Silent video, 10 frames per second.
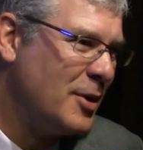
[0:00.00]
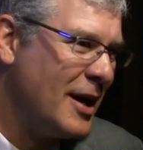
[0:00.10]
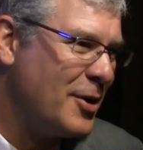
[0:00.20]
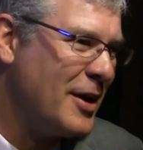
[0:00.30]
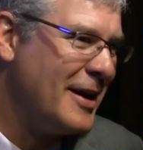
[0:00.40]
when
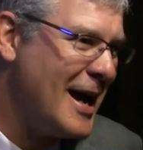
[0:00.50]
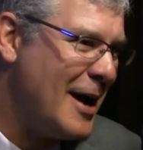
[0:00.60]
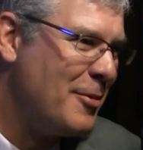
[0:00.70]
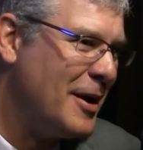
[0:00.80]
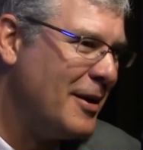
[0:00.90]
I go down the
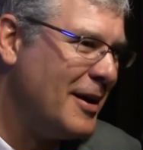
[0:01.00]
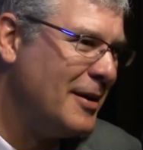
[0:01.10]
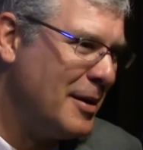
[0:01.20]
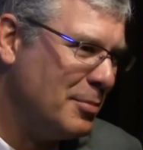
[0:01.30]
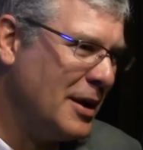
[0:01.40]
highway
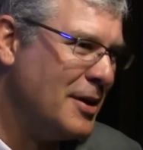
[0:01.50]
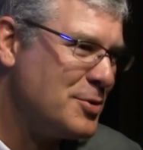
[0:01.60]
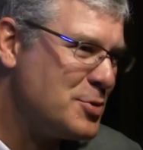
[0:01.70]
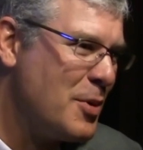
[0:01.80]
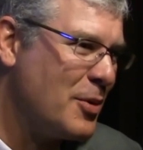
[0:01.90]
and blare
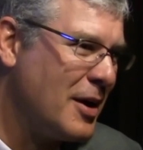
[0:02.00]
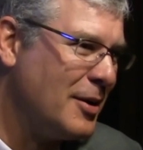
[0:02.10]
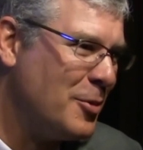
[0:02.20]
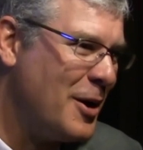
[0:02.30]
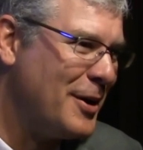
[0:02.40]
Smoke on
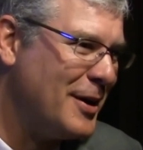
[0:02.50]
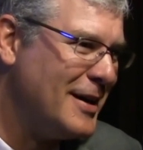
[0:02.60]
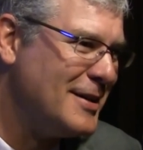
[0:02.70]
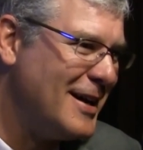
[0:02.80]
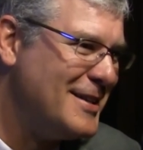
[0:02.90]
the Water.
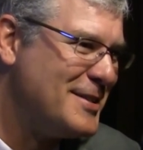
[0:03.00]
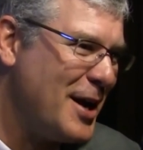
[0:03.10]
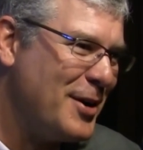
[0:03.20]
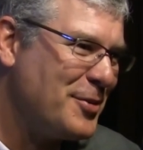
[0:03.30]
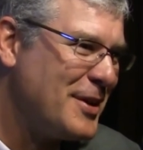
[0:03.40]
I
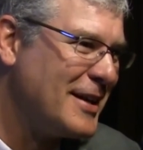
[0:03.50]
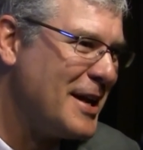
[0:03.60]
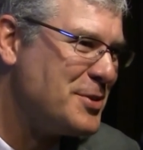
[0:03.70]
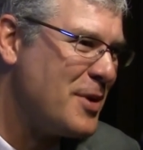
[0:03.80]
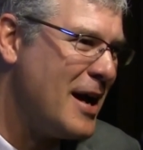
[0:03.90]
don't think
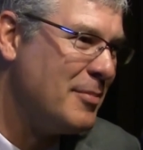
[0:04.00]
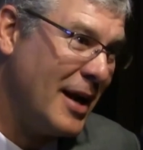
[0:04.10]
that's right,